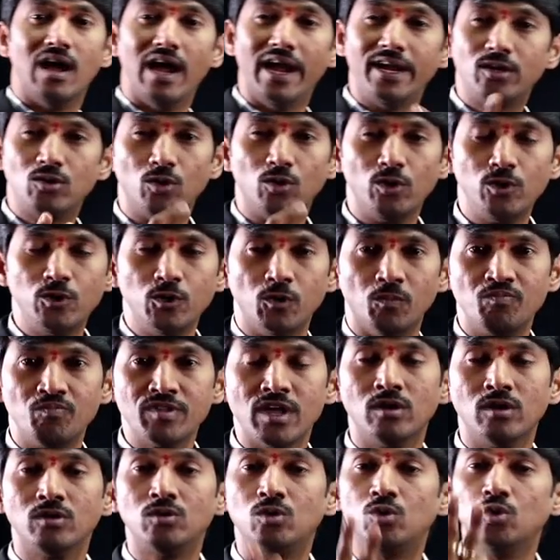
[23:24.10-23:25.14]
I told you
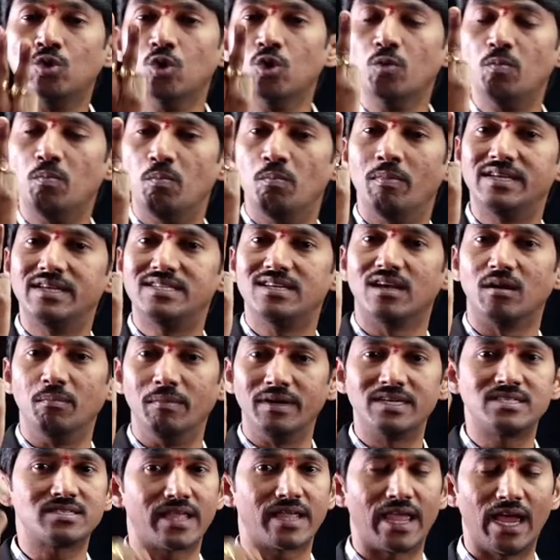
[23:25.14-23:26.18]
two
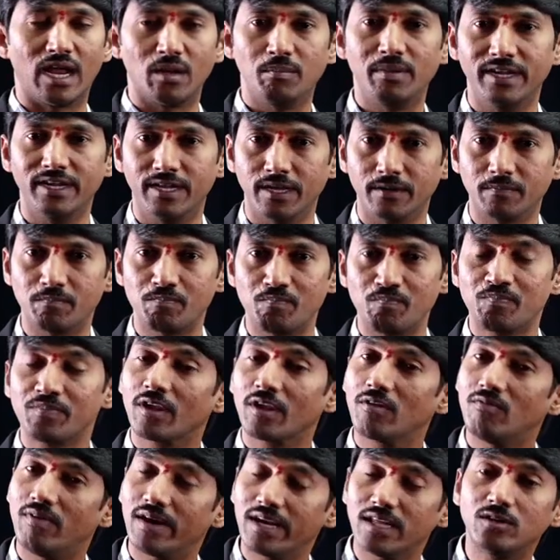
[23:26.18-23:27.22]
measurements can be done.
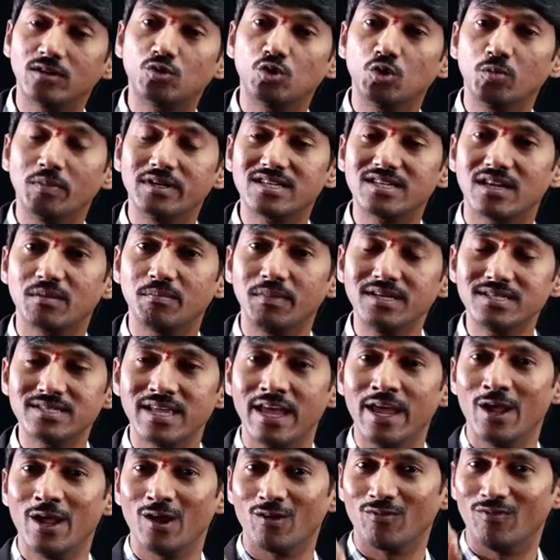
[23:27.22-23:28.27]
What are the two
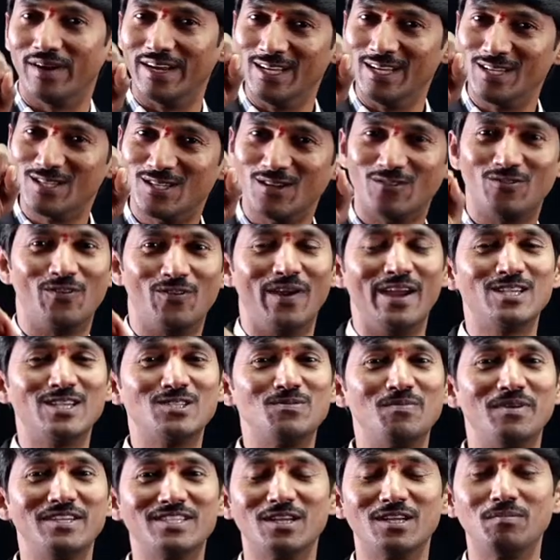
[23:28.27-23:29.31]
measurements? One is the
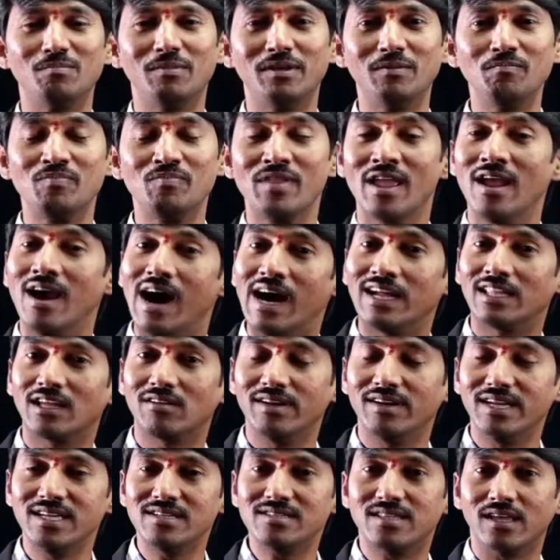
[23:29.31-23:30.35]
phase measurement.
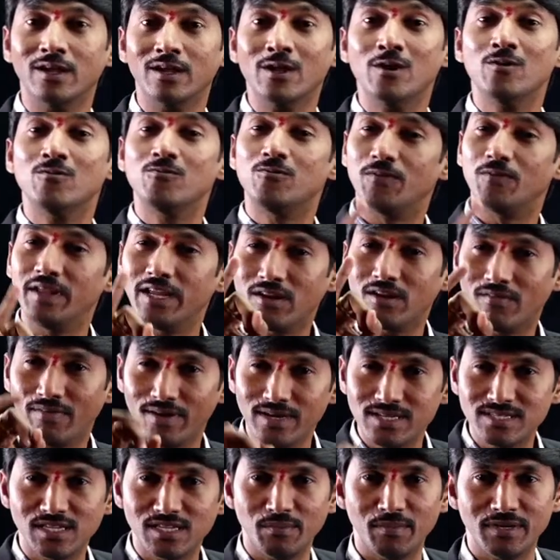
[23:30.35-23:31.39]
Other one is the
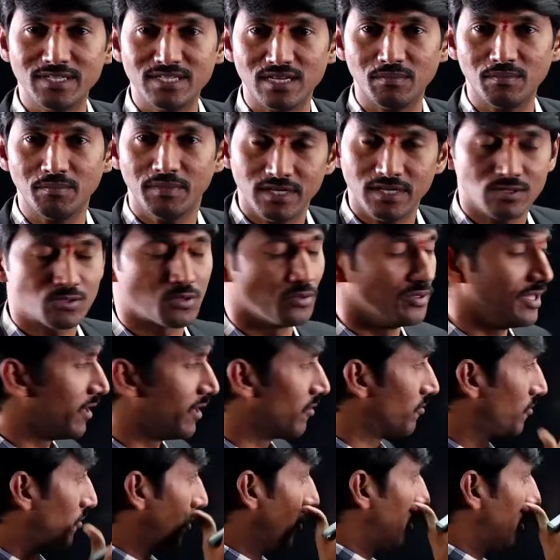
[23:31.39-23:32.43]
frequency measurement. So
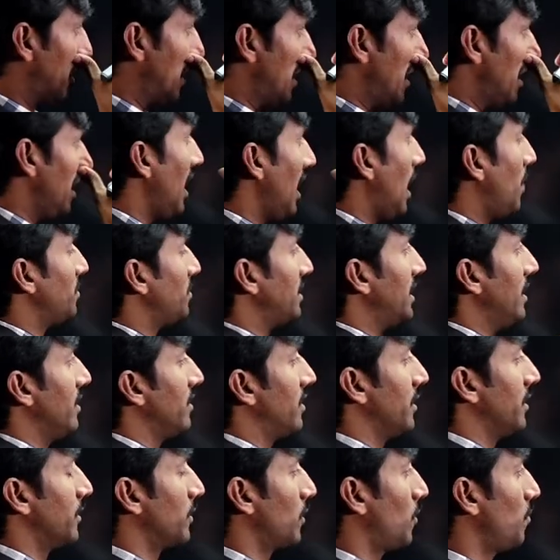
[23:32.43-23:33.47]
therefore, I'm
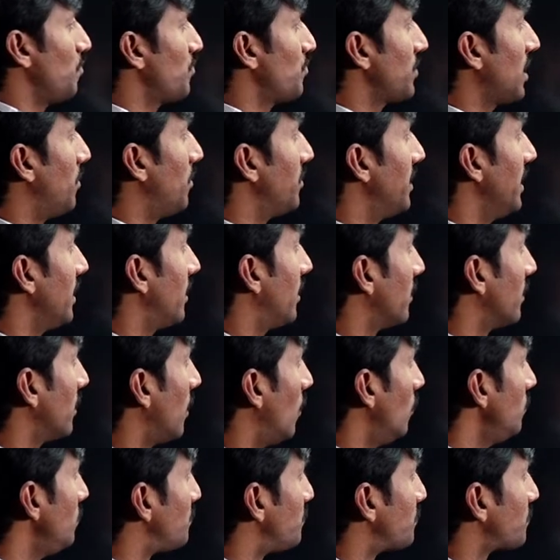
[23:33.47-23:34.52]
taking
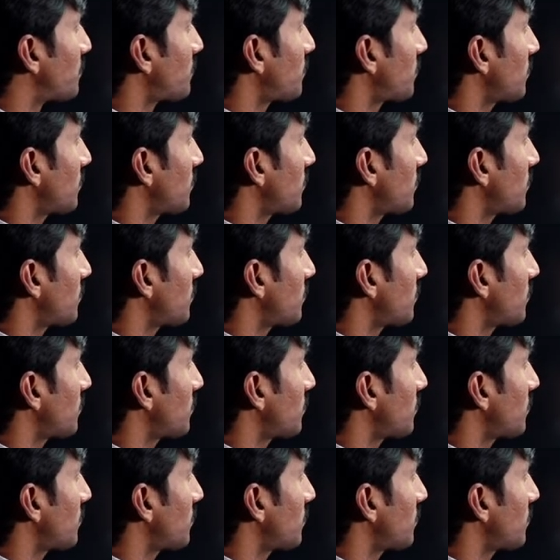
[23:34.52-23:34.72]
now,